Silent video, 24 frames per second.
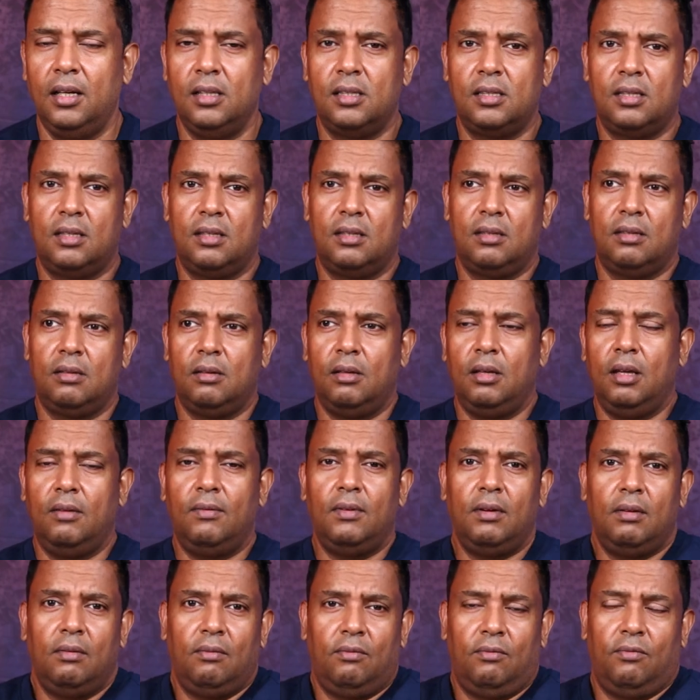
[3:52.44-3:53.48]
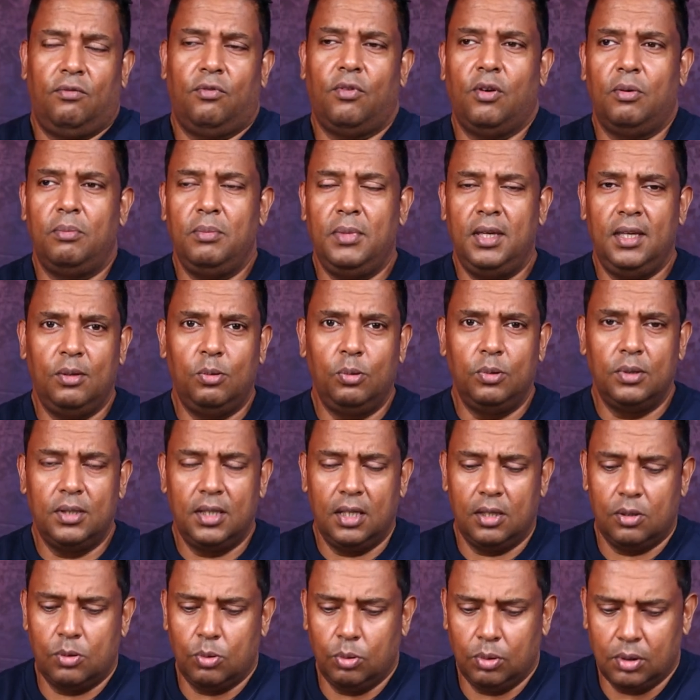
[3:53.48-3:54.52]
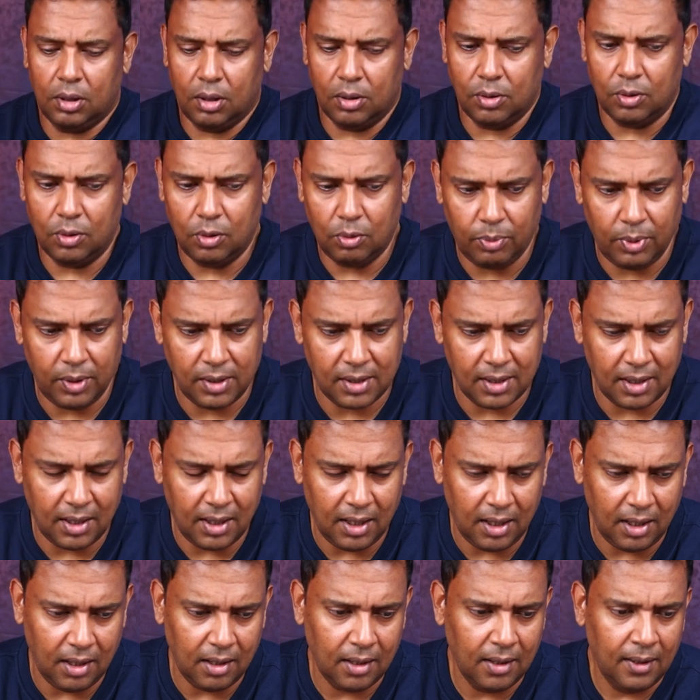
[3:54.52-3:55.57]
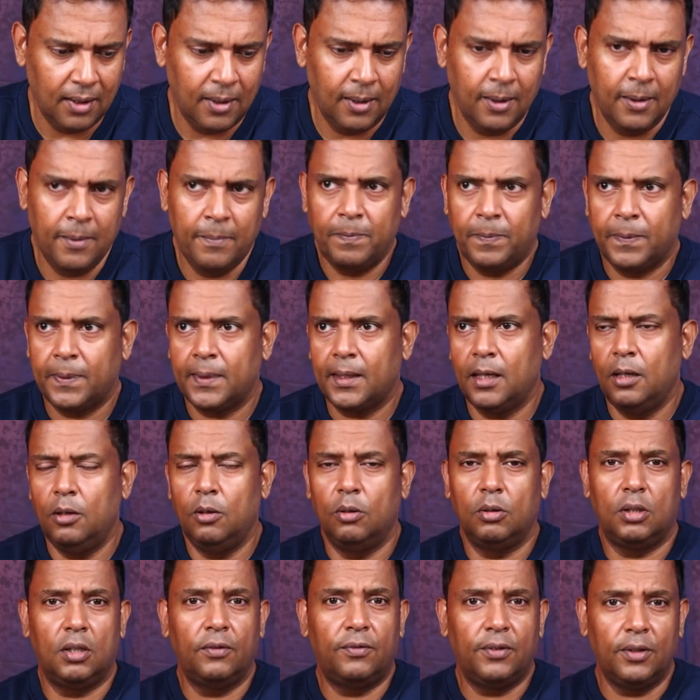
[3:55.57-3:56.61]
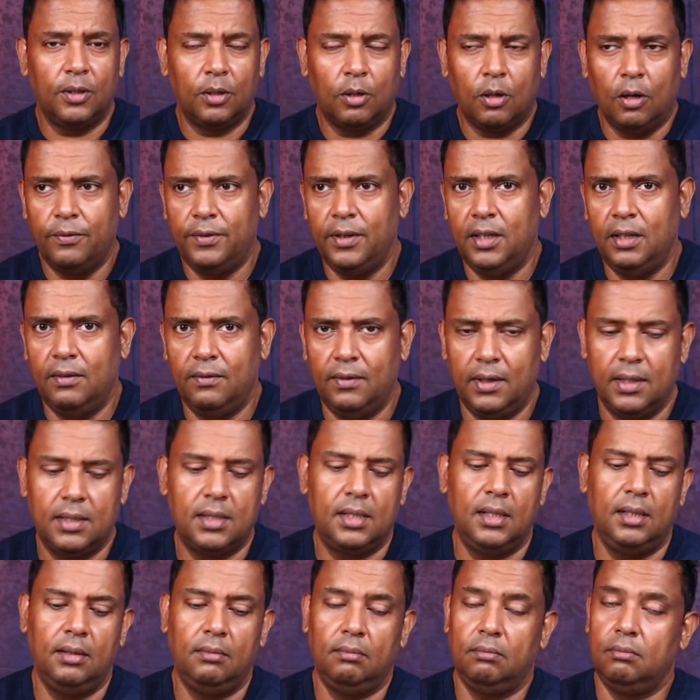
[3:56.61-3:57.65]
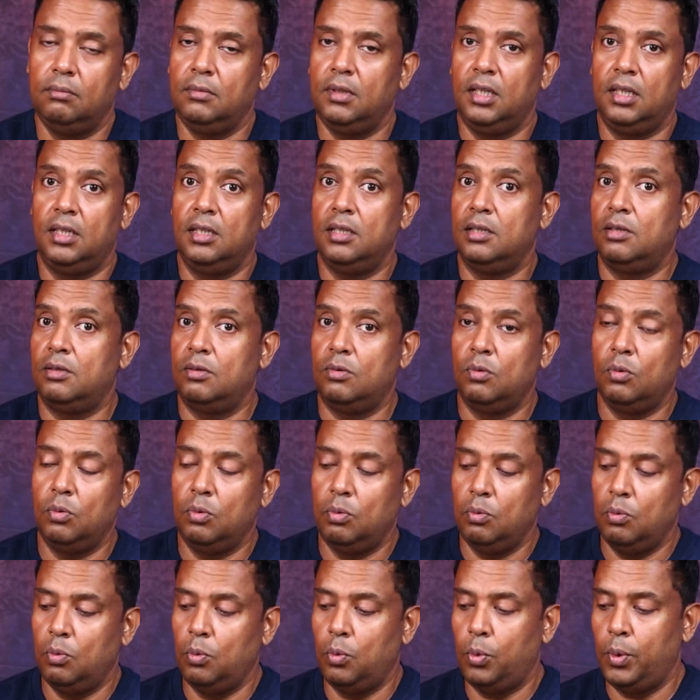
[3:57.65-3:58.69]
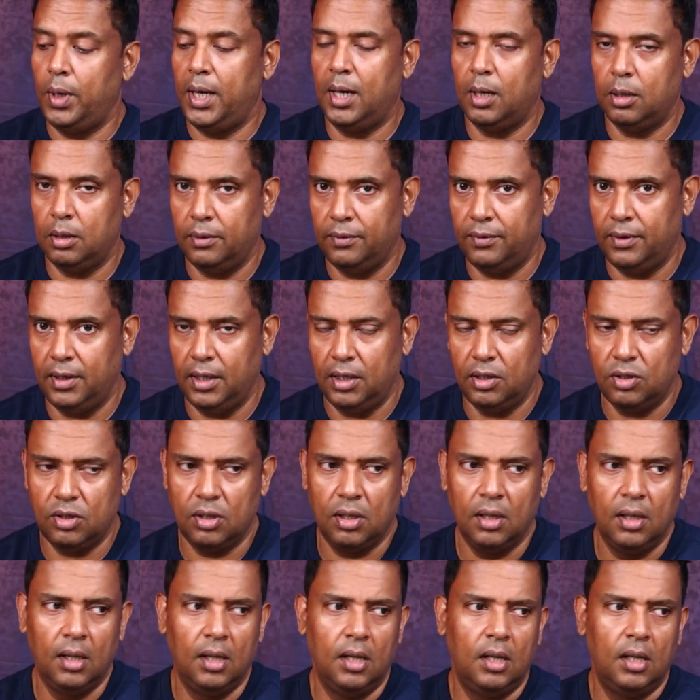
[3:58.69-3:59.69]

It's even for me who says 2,000 rupees a day, tiffin coffee investing, it is way out of range.